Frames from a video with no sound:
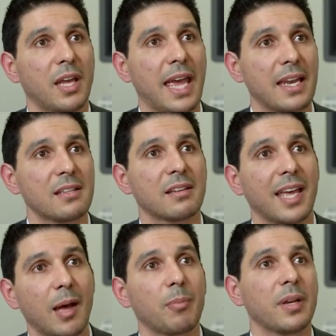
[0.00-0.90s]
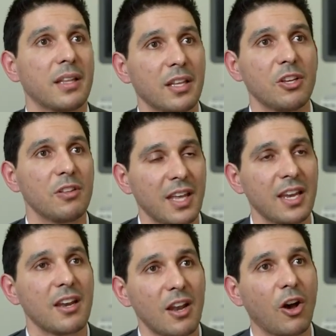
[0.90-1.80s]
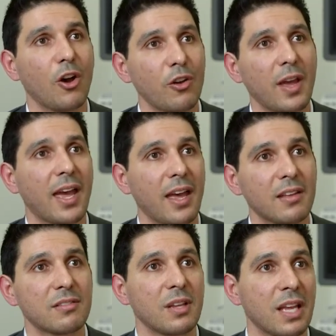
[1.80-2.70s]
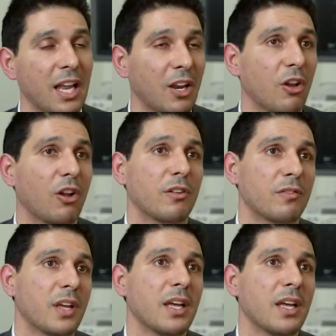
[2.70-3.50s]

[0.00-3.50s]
and is a company that you then know has a lot of